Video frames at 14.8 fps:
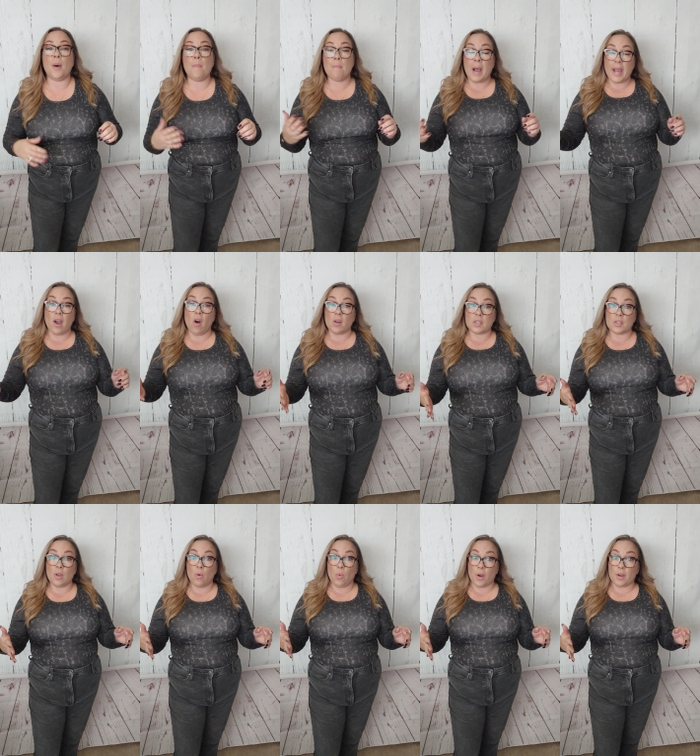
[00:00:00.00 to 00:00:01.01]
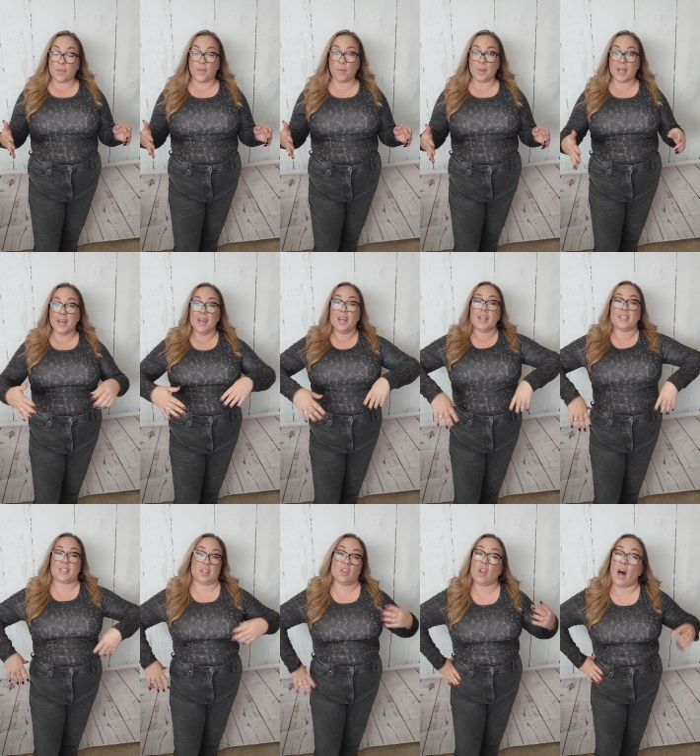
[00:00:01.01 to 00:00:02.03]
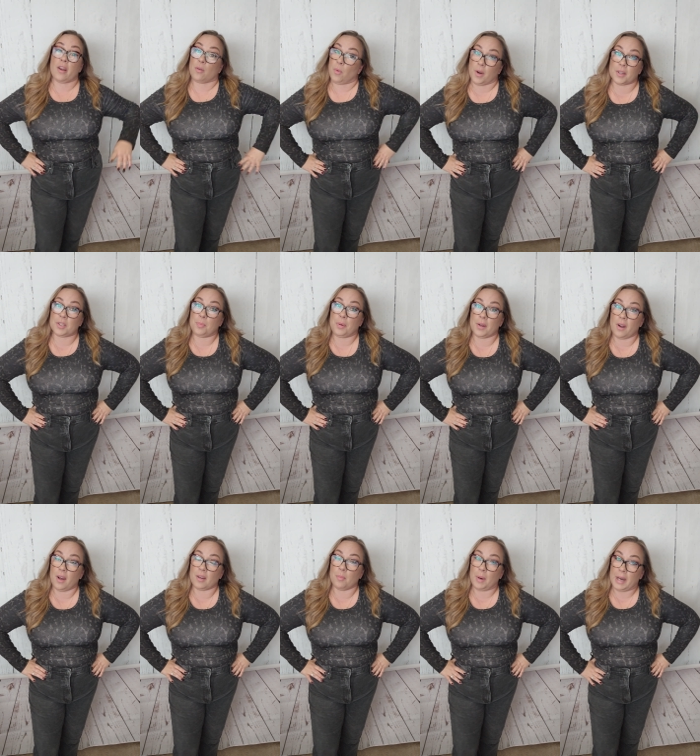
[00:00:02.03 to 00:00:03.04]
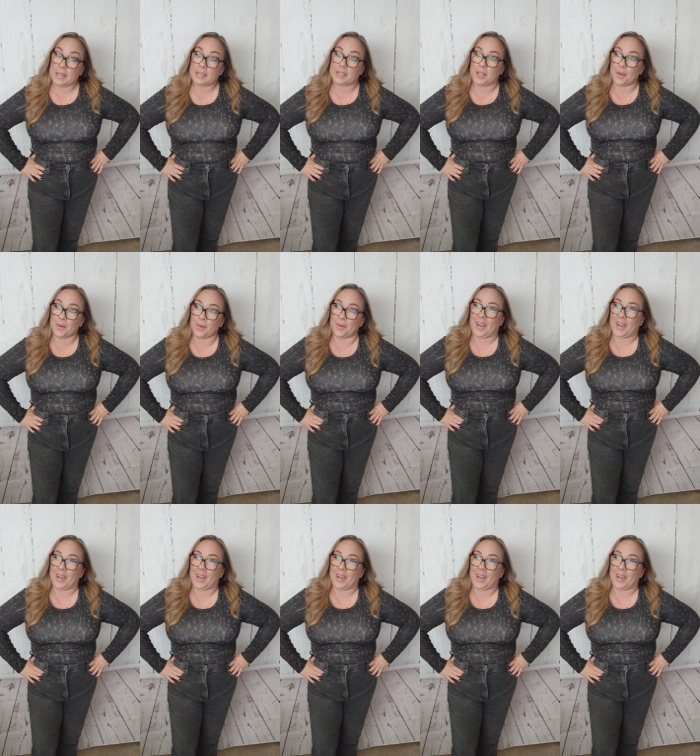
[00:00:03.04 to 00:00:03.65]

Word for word: might also work for me. It's a lot of work to put on a bodysuit,